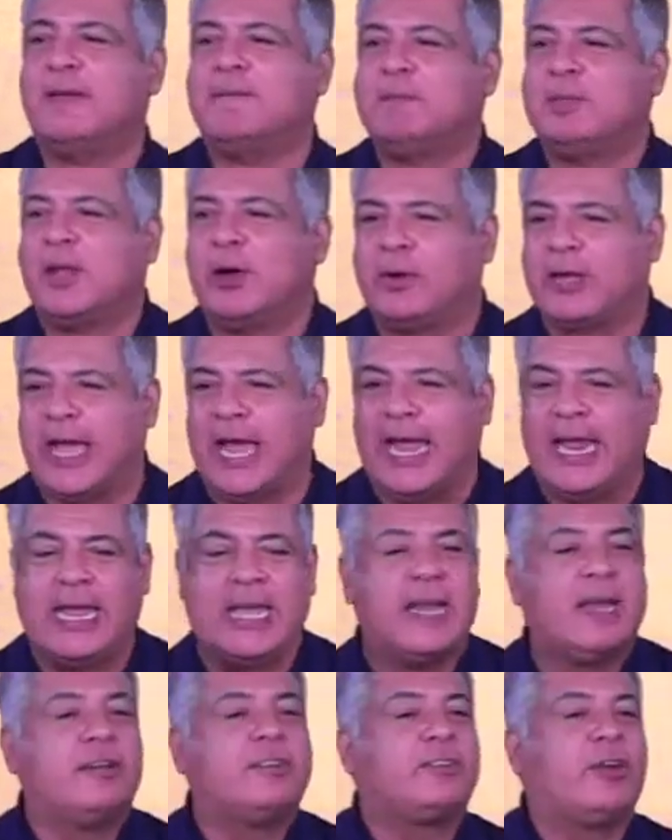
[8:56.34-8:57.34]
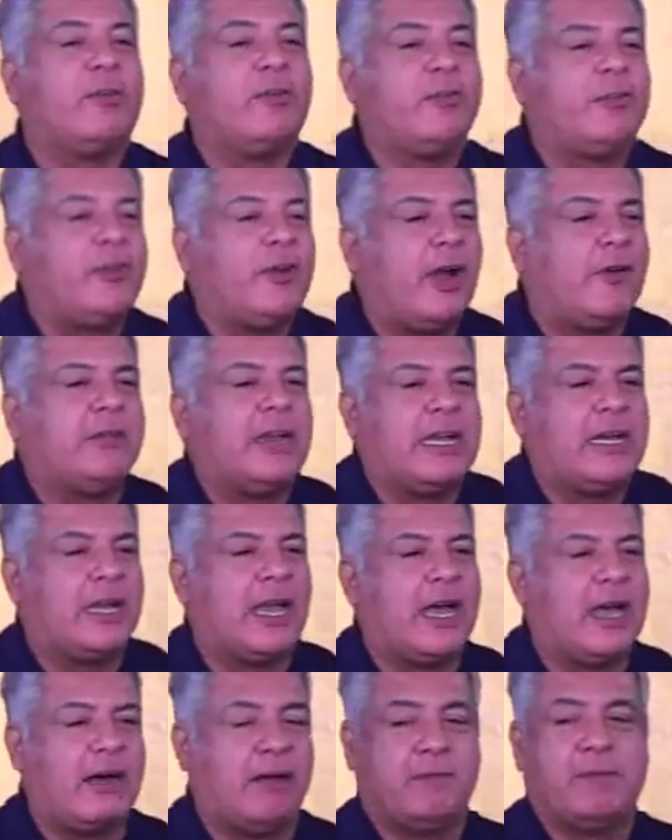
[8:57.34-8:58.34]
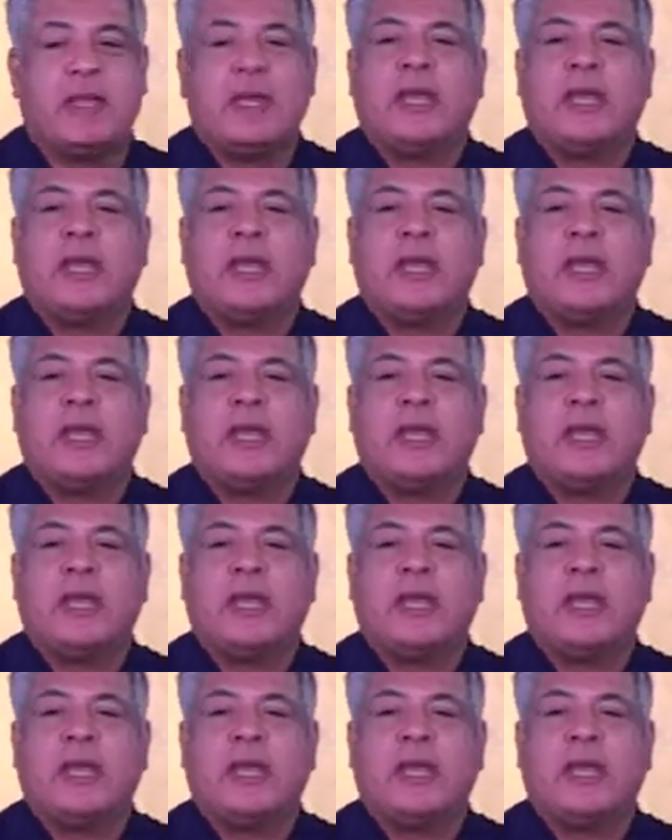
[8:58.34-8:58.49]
Okay? So fervent love.